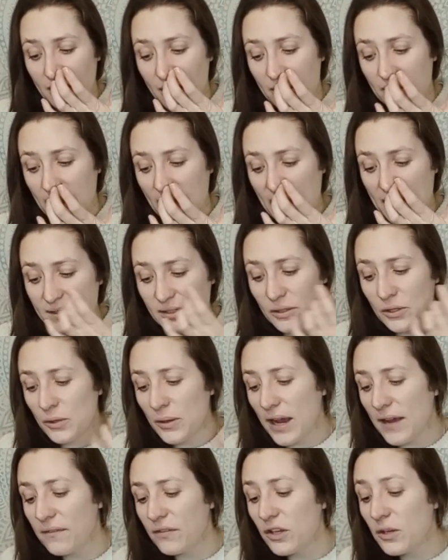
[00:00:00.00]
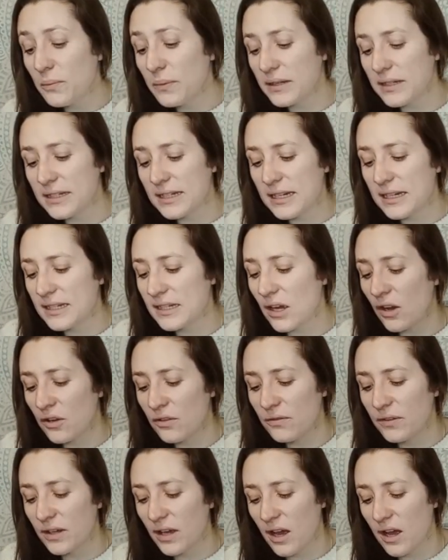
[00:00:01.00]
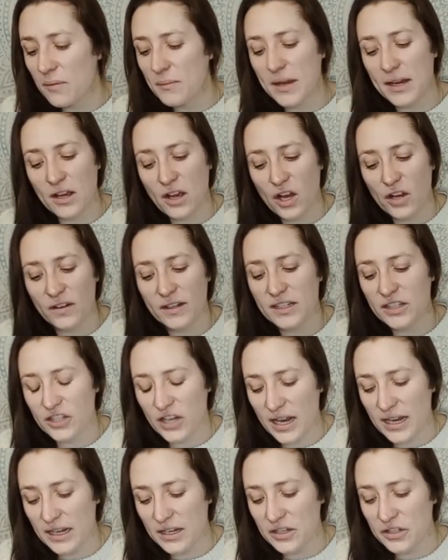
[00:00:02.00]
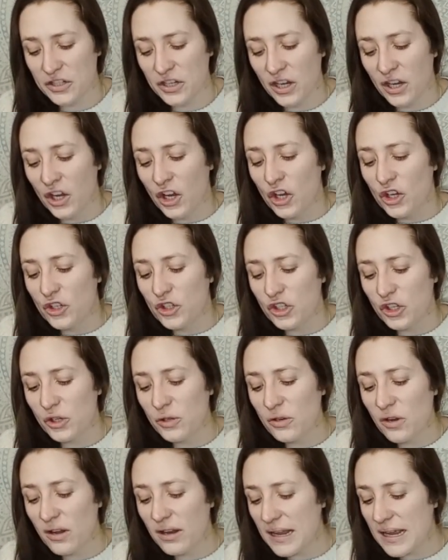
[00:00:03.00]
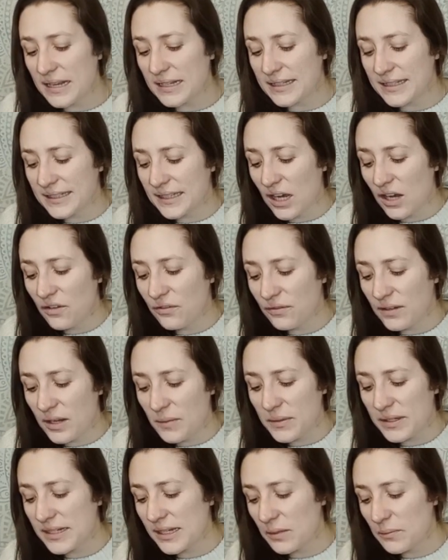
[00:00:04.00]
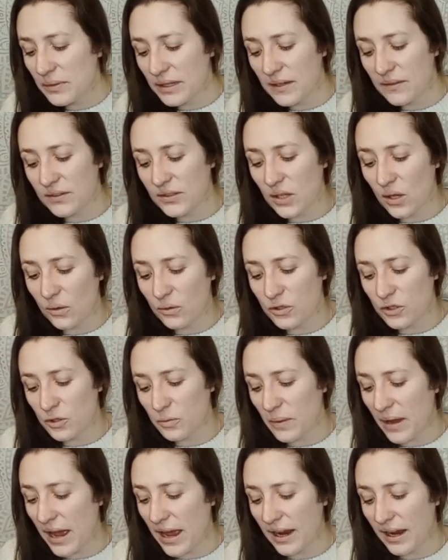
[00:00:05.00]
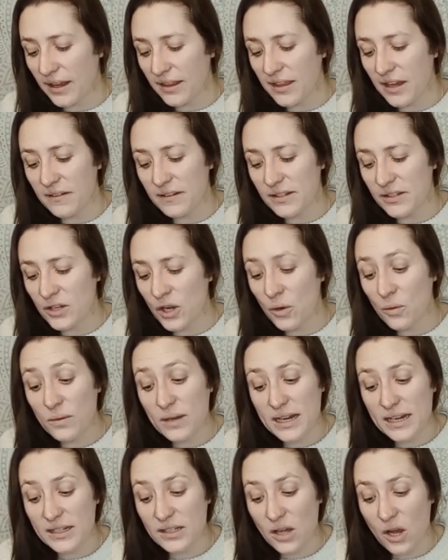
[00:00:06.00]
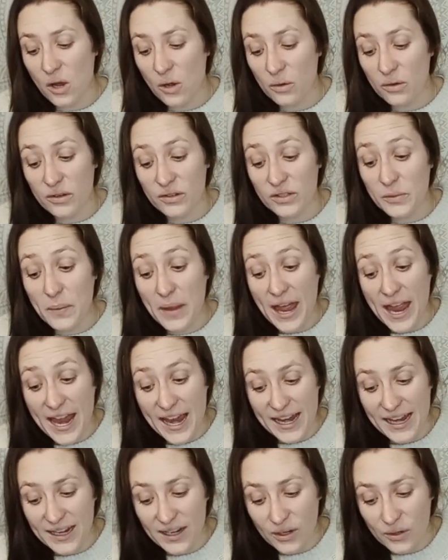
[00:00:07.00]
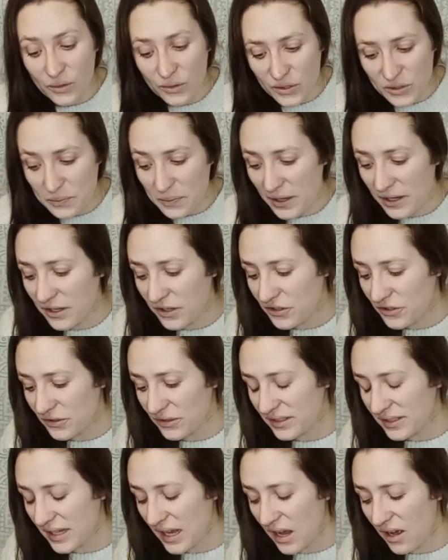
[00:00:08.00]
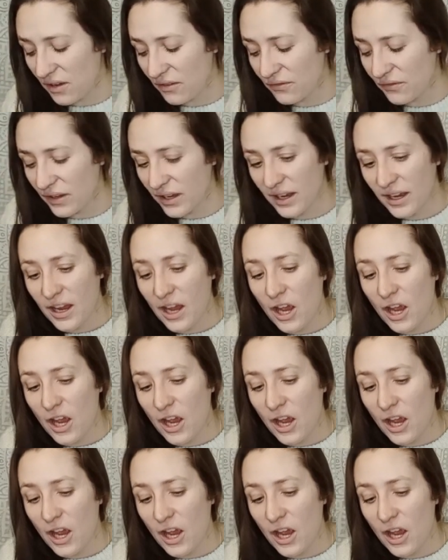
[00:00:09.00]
Okay, so you have the ability to overcome a current challenge. Do not let self-limiting beliefs hold you back. There is no need to hold on to pain or to punish yourself.